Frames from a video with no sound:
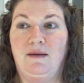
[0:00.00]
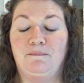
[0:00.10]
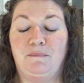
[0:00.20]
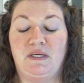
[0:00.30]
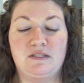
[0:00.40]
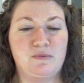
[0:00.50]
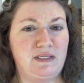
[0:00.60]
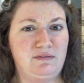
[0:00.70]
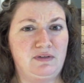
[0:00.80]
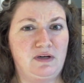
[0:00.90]
Because we
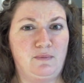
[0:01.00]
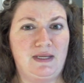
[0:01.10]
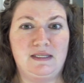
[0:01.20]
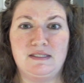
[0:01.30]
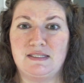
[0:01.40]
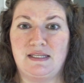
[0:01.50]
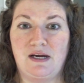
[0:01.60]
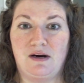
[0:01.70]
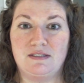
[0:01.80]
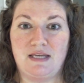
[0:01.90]
live near wetlands, they
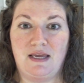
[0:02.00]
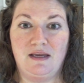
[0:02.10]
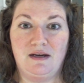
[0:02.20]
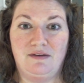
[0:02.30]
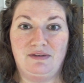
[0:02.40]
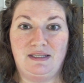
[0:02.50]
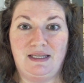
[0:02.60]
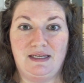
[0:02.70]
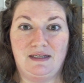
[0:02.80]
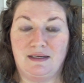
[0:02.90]
are taking off and
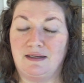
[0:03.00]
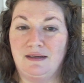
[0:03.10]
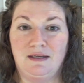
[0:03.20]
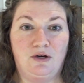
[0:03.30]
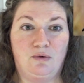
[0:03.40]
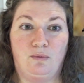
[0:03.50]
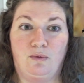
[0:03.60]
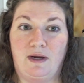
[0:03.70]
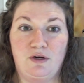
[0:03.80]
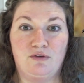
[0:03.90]
landing
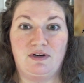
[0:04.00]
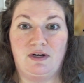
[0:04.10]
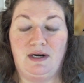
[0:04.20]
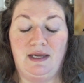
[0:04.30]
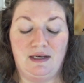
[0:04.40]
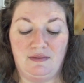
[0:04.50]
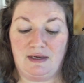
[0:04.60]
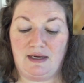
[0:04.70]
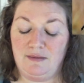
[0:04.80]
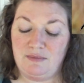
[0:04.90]
right over your head, and they
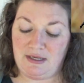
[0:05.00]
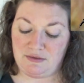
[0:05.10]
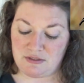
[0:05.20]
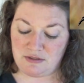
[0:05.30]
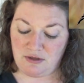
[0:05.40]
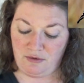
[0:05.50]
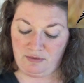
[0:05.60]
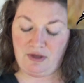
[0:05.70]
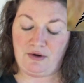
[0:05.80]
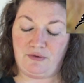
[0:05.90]
come down so
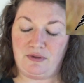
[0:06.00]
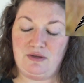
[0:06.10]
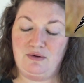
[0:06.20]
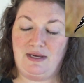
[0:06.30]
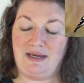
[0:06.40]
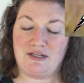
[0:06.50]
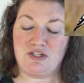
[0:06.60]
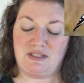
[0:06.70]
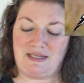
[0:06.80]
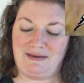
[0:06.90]
low that you can
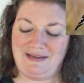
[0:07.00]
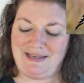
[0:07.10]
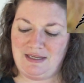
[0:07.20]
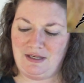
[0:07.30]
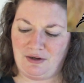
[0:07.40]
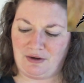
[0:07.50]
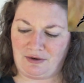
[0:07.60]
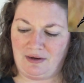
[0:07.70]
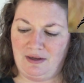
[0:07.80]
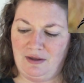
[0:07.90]
actually
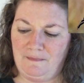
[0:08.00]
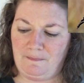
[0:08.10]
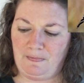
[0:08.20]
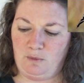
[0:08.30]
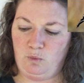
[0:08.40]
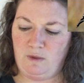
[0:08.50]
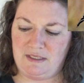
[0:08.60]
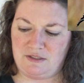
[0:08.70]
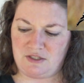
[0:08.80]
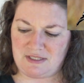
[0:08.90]
hear the
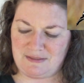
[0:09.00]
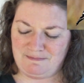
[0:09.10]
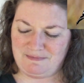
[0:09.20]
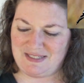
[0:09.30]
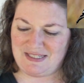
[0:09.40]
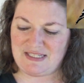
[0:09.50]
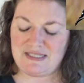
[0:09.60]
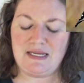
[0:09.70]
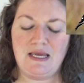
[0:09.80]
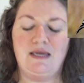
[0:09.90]
wind just
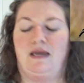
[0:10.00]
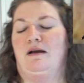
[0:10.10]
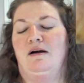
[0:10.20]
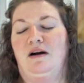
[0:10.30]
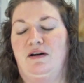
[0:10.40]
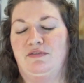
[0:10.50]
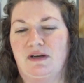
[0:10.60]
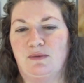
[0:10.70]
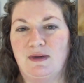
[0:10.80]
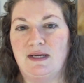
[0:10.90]
singing off
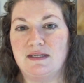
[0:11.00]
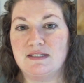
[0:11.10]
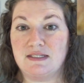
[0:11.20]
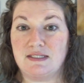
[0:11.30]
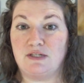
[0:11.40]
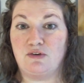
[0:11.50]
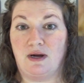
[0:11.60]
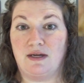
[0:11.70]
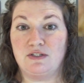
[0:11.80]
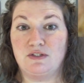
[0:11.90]
their wings as they
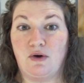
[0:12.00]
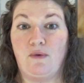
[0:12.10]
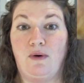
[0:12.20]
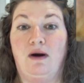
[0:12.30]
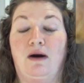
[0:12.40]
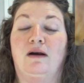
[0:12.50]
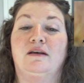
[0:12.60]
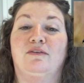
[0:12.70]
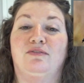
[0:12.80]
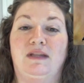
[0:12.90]
try so hard
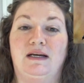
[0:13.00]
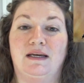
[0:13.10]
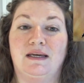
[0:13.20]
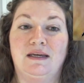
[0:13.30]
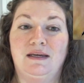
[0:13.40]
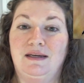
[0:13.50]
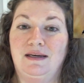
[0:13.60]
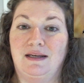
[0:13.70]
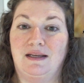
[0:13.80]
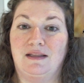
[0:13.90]
to fly
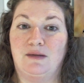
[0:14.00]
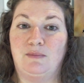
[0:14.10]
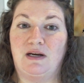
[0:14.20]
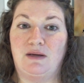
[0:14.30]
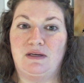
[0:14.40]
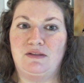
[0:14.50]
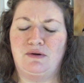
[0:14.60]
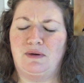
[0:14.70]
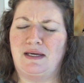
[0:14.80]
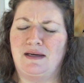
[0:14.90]
and get their body weight
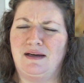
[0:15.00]
through. I